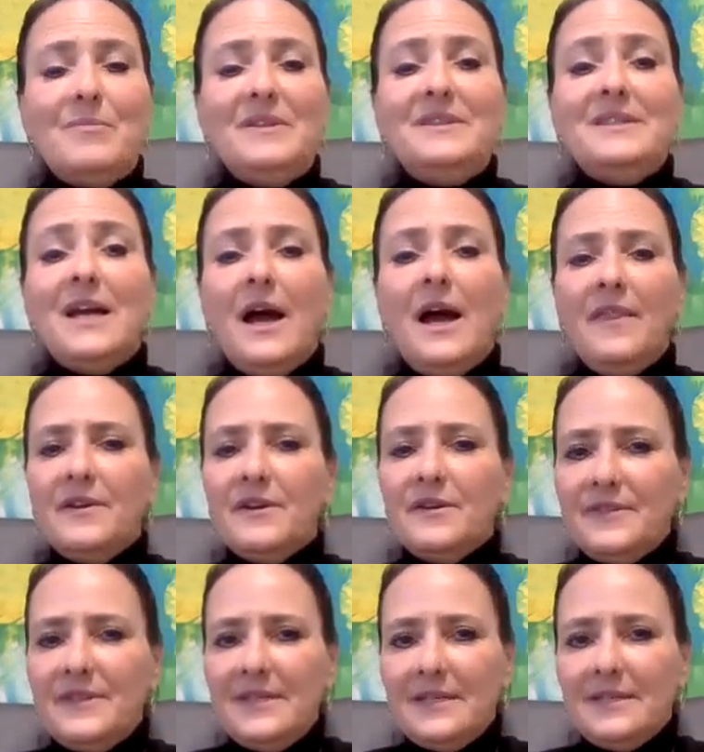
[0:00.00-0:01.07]
But the other
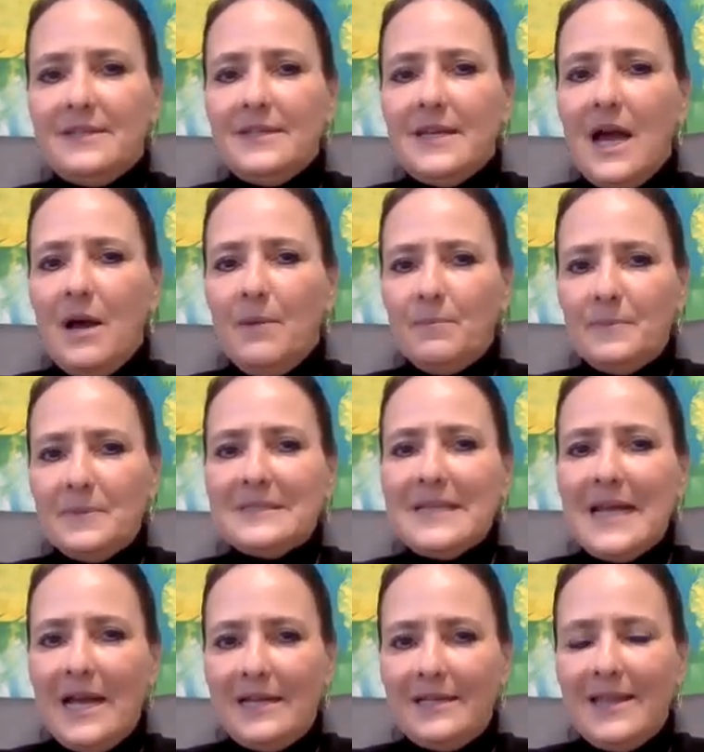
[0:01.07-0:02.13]
thing, the
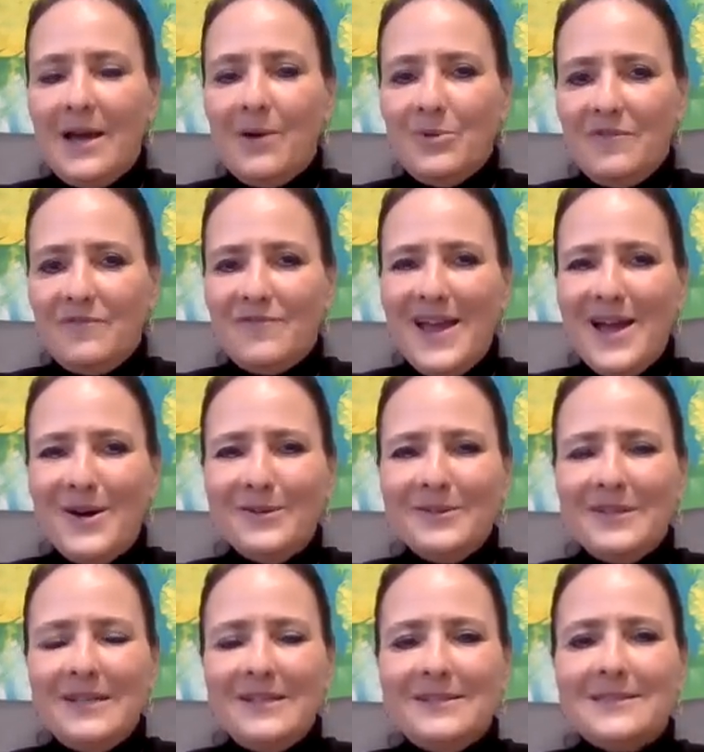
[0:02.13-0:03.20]
upside that we
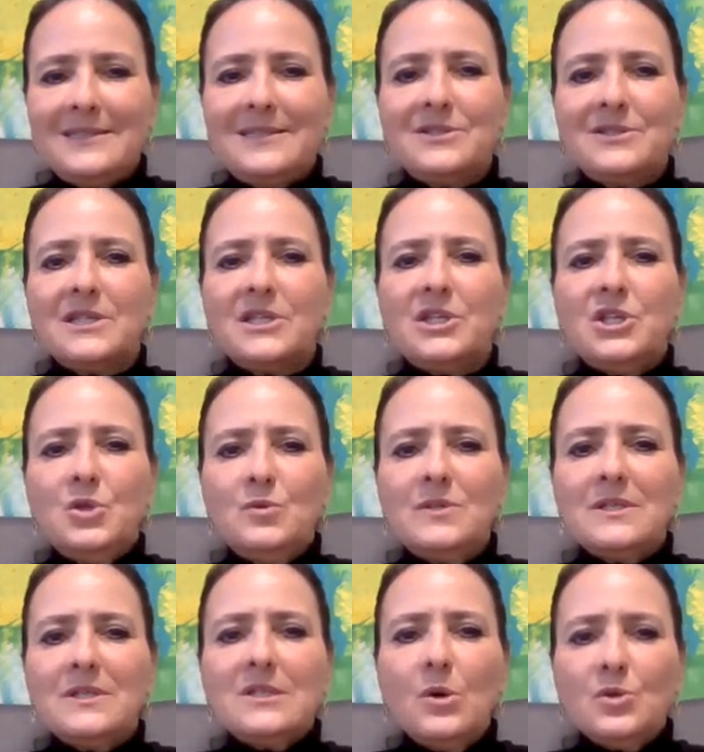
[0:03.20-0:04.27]
found is that there's a huge
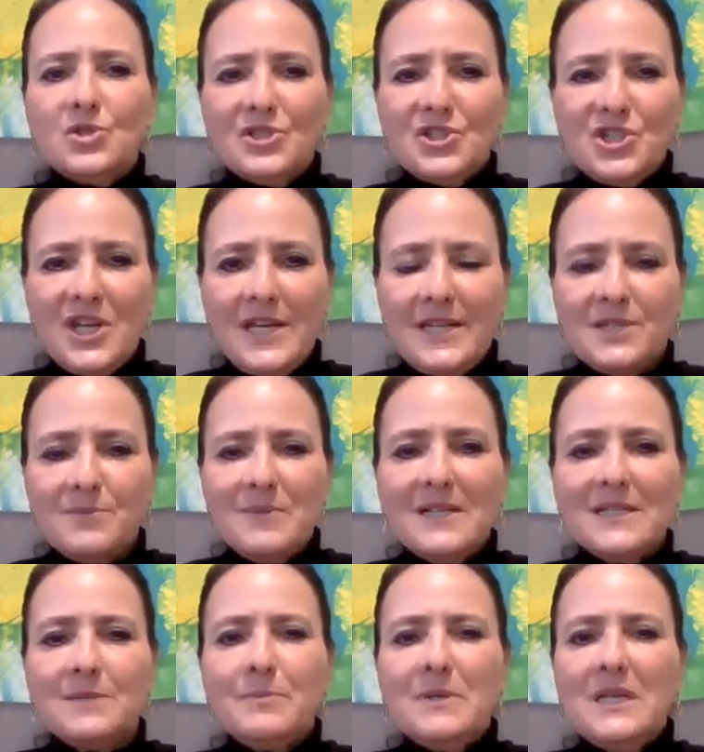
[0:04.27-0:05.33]
social change,
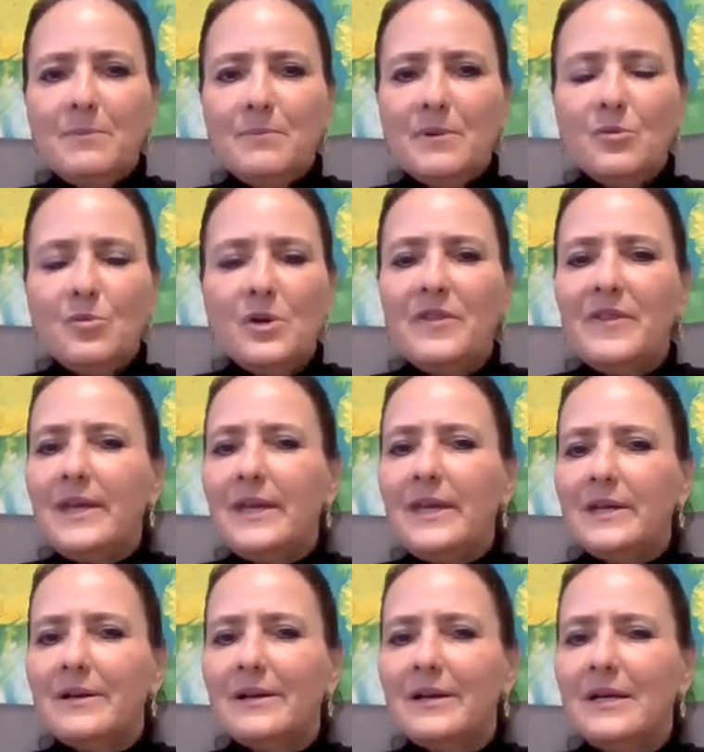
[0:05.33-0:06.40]
because people, what do they
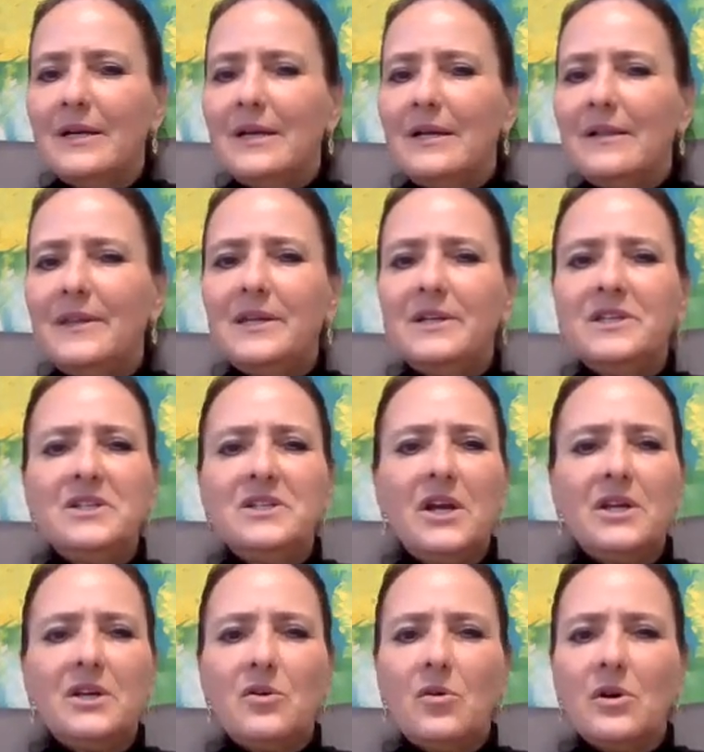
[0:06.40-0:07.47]
hear? They hear you go
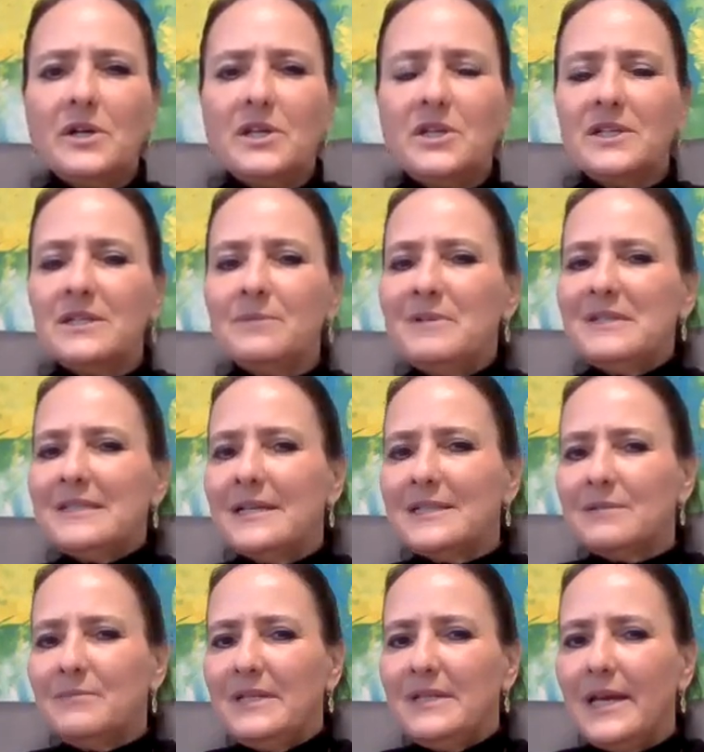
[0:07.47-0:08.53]
to court, you're going to be sent
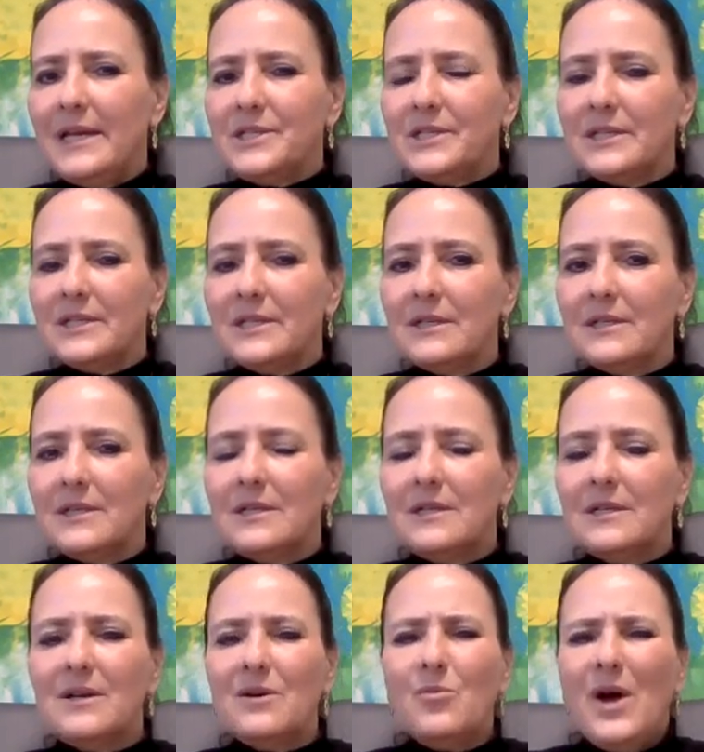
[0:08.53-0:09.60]
to mediation.
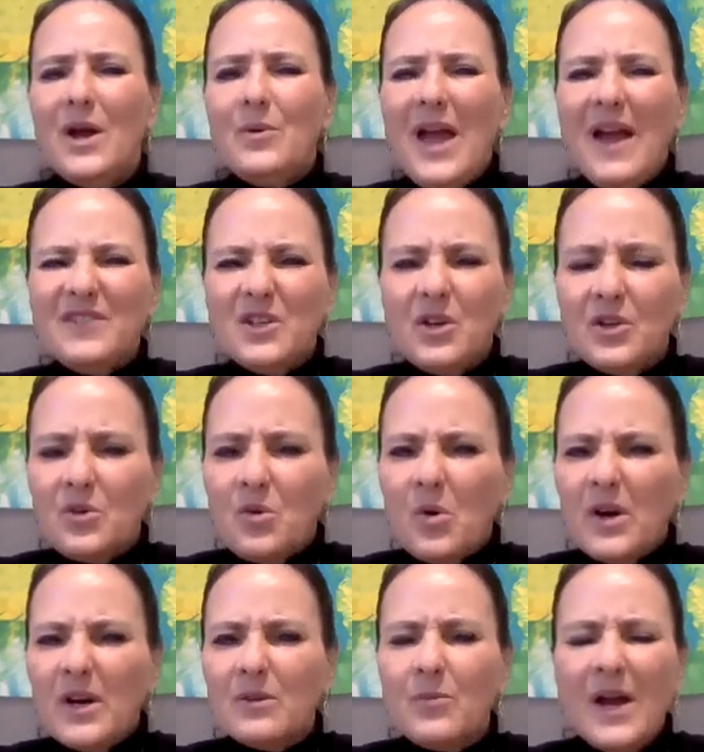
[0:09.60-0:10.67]
Why do I have to go to
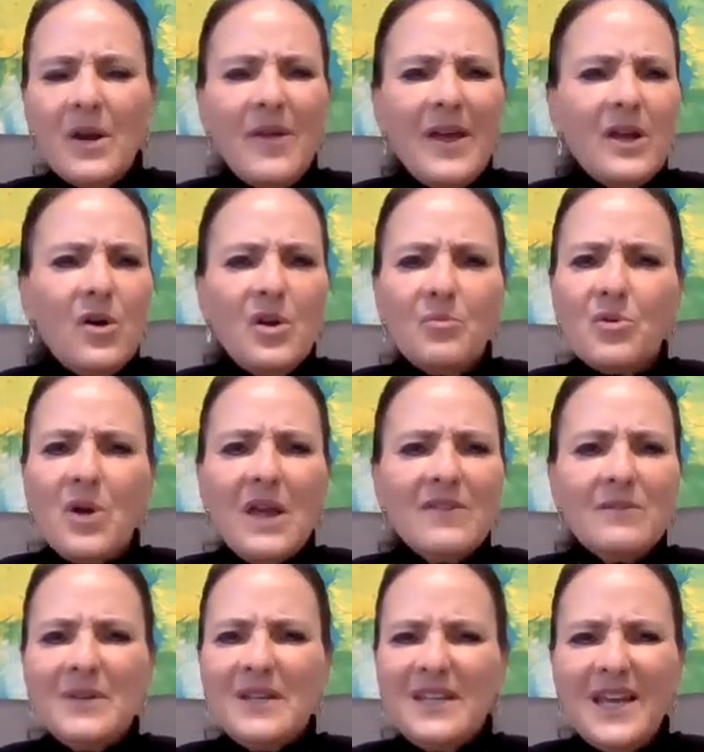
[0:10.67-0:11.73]
court? Why don't I go to
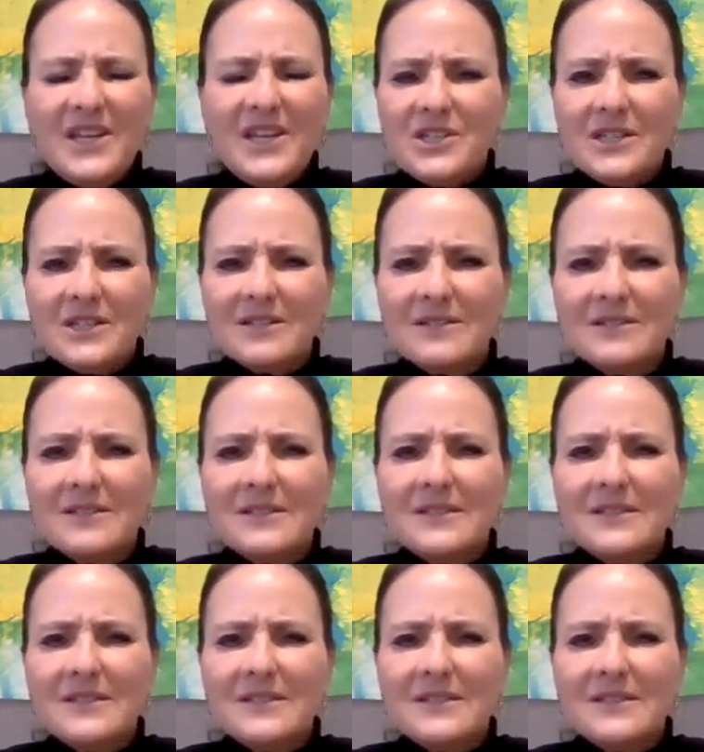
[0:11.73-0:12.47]
private mediation?